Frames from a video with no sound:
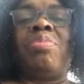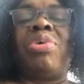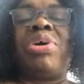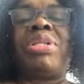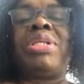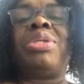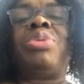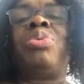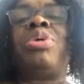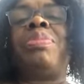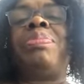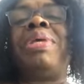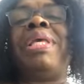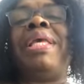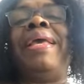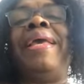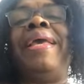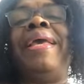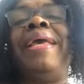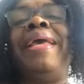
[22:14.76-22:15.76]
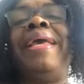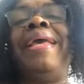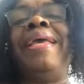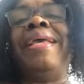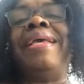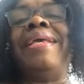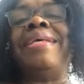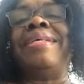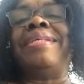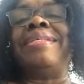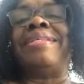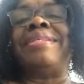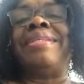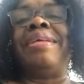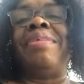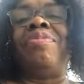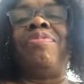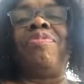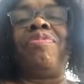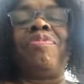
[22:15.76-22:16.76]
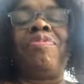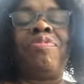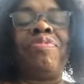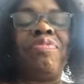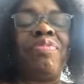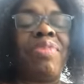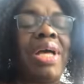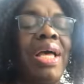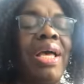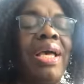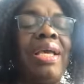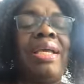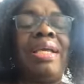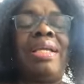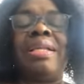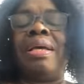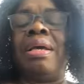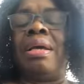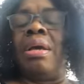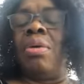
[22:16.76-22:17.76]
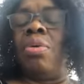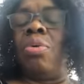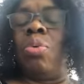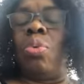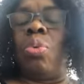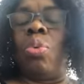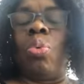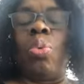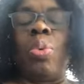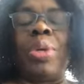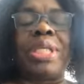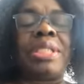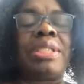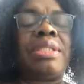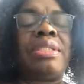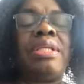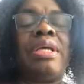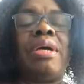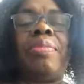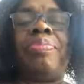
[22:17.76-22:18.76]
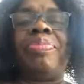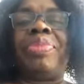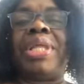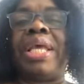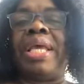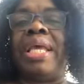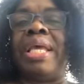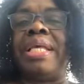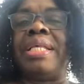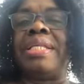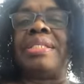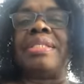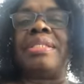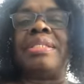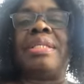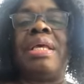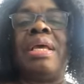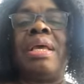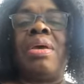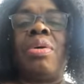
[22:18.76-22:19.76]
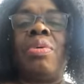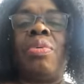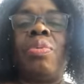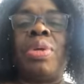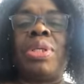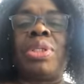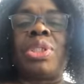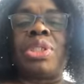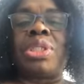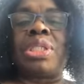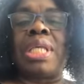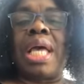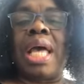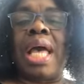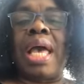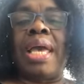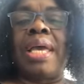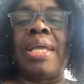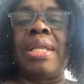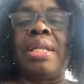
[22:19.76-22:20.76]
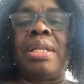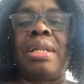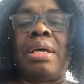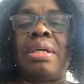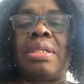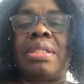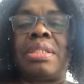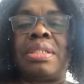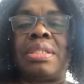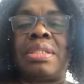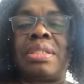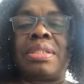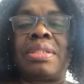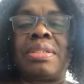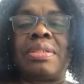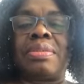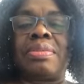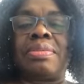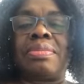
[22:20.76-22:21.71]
but it will be his divine wisdom, his which is higher than us.